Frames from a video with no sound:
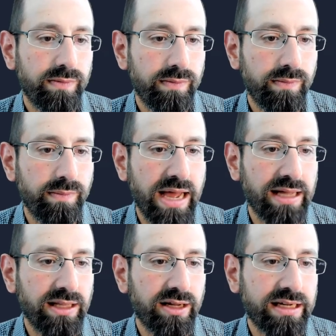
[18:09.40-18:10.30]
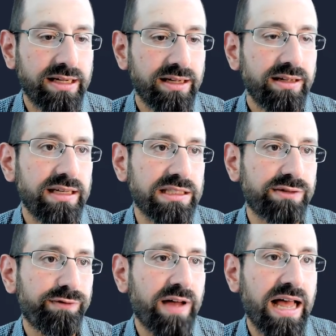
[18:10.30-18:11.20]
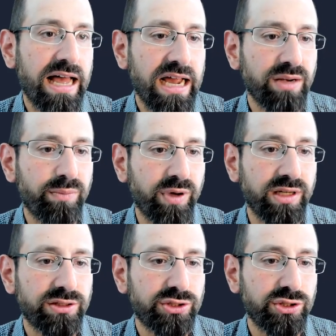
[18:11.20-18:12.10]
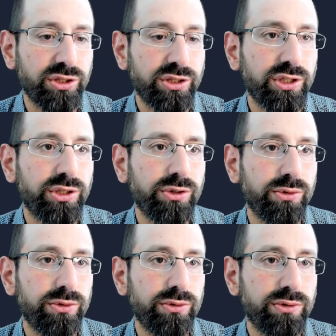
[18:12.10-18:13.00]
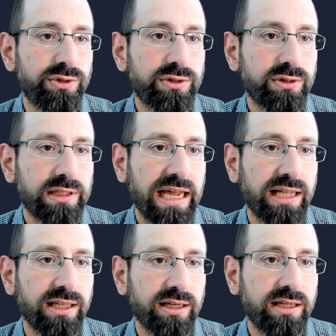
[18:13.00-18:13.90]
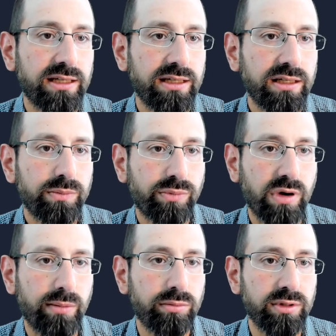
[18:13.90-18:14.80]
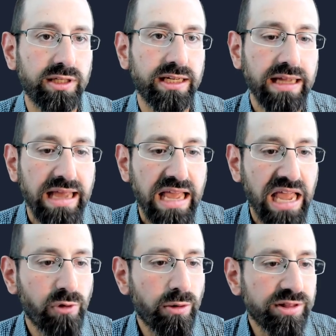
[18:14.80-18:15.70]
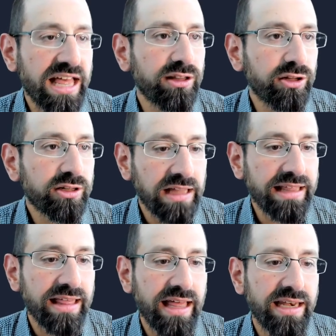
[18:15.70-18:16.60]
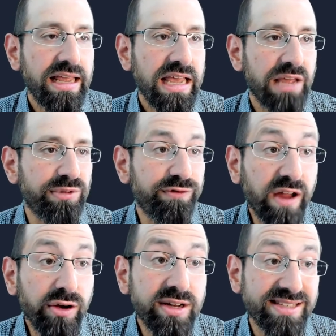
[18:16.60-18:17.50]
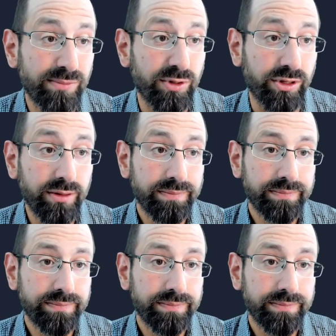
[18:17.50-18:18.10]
Malloc is fine, but should use calloc probably. And what would that look like then? It'd be very similar.